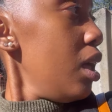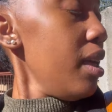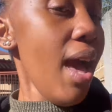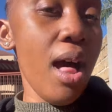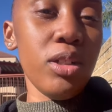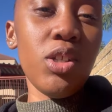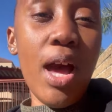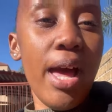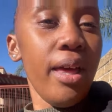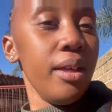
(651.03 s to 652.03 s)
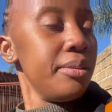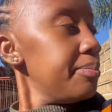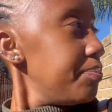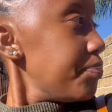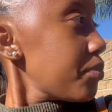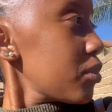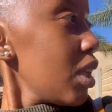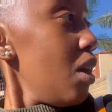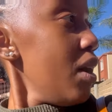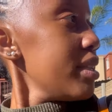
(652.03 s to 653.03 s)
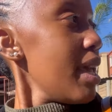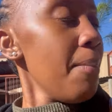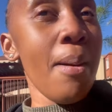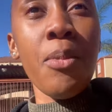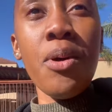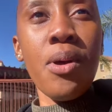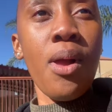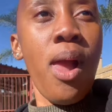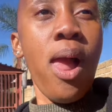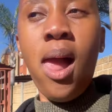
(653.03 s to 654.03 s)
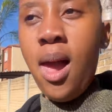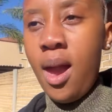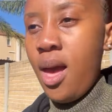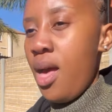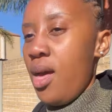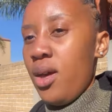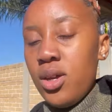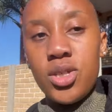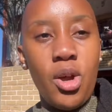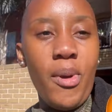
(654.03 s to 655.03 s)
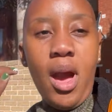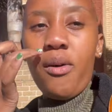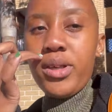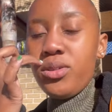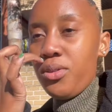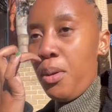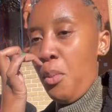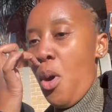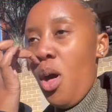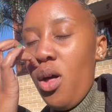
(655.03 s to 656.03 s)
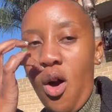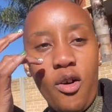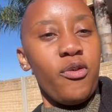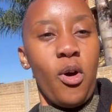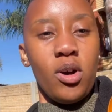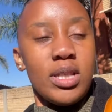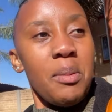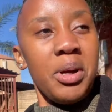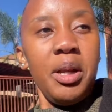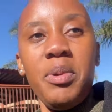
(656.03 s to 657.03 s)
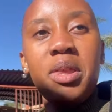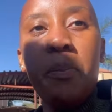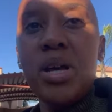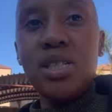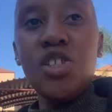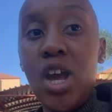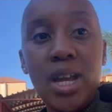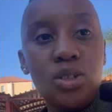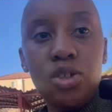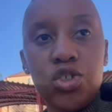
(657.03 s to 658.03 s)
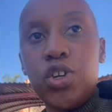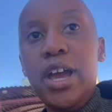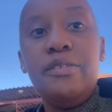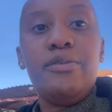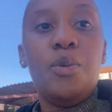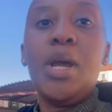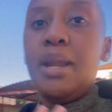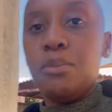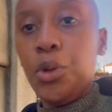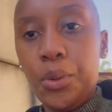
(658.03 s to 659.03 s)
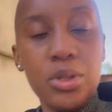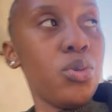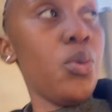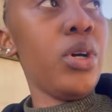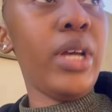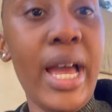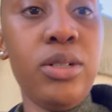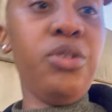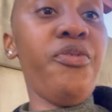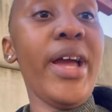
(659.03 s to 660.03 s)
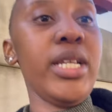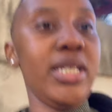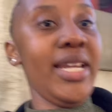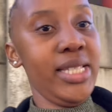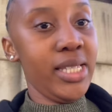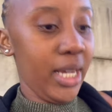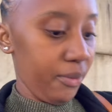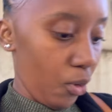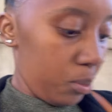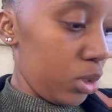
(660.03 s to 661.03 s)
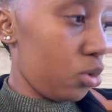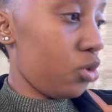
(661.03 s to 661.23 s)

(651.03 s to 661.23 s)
Yeah, I'll try. Or Zamamo. So we are going to the mall. Of course, I'm going to be the passenger. I don't drive when I'm not going to work. I don't find it necessary for me to